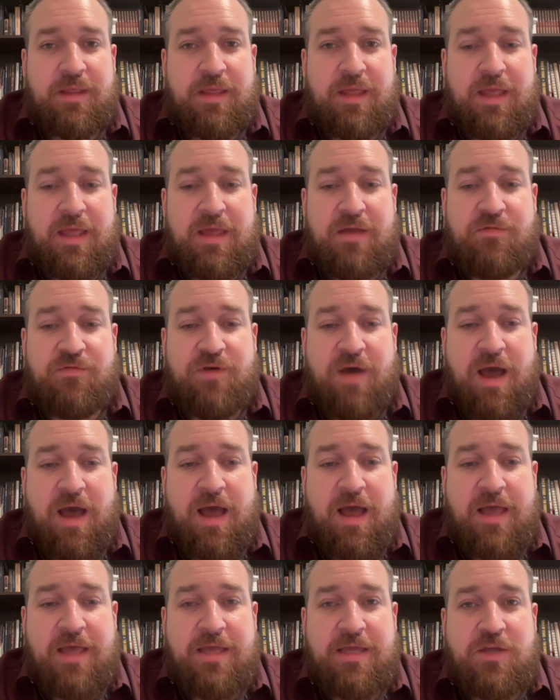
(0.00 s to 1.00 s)
If
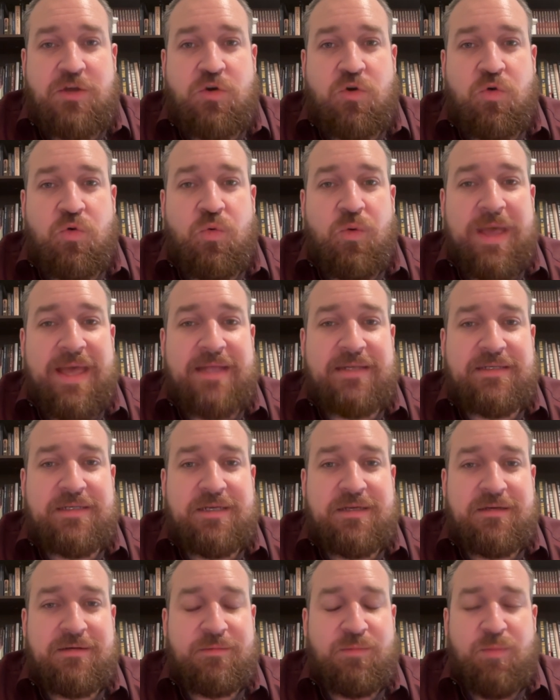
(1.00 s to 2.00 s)
I quit
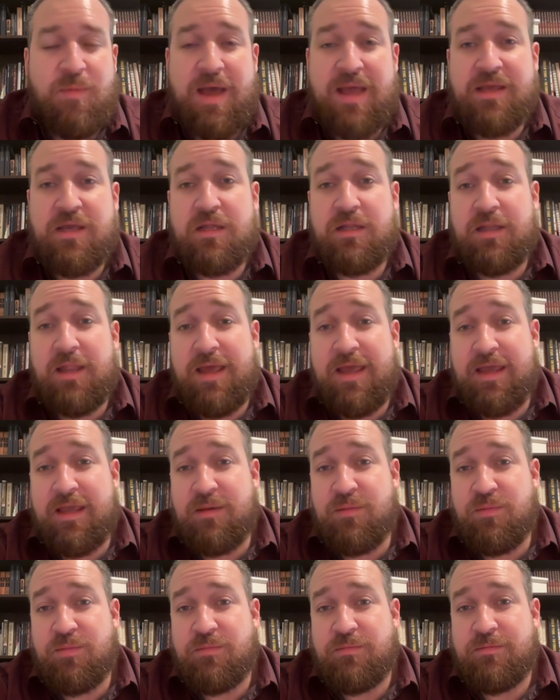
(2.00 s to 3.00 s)
my
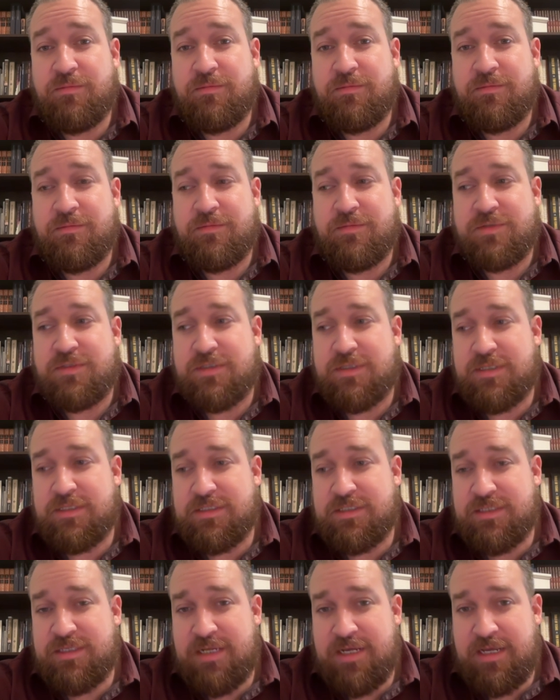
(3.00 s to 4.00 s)
claim to
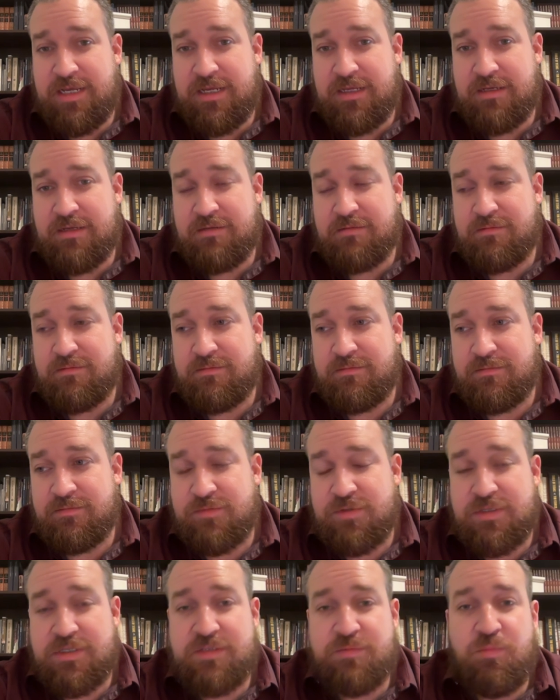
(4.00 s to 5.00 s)
this deed,
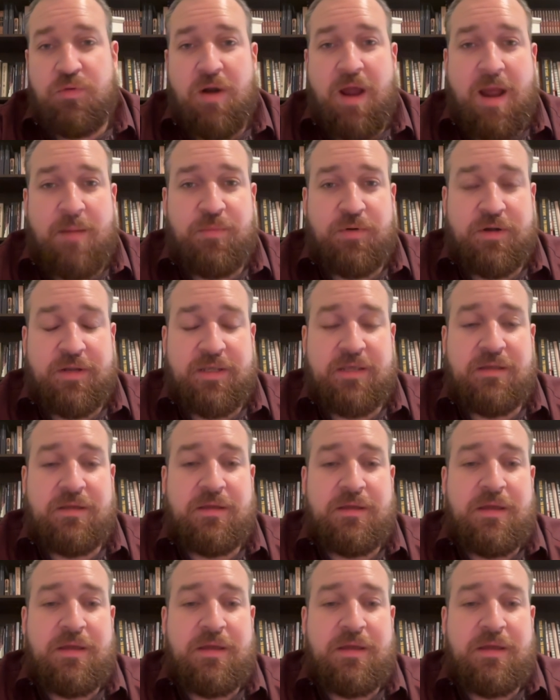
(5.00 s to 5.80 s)
to this property,